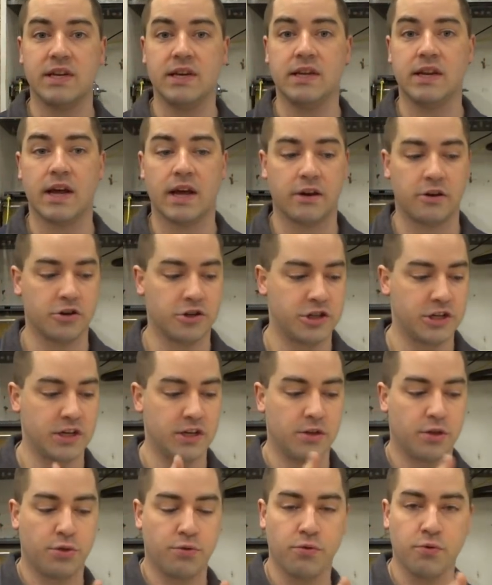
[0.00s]
heat energy
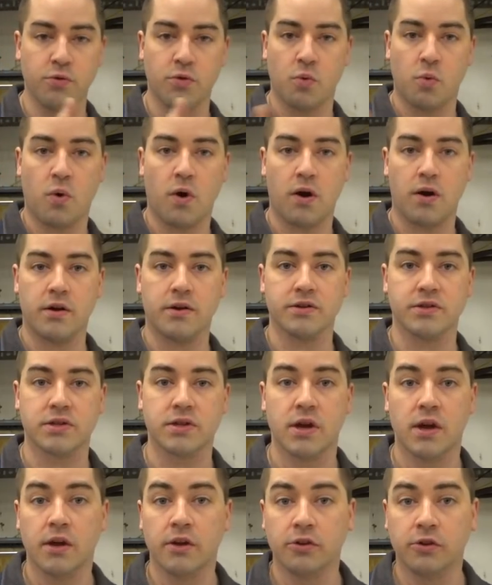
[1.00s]
through the walls
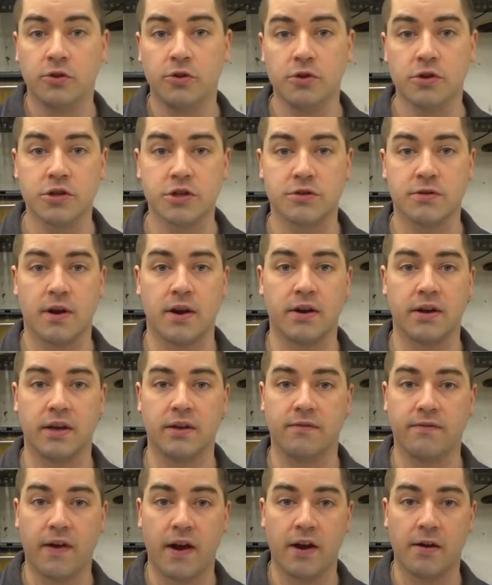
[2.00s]
to the surrounding
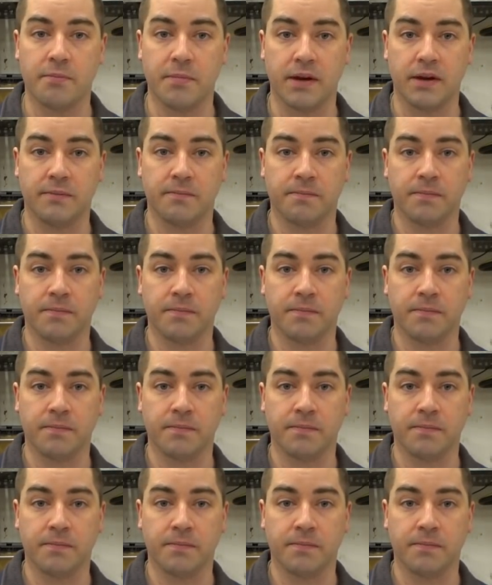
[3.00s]
environment.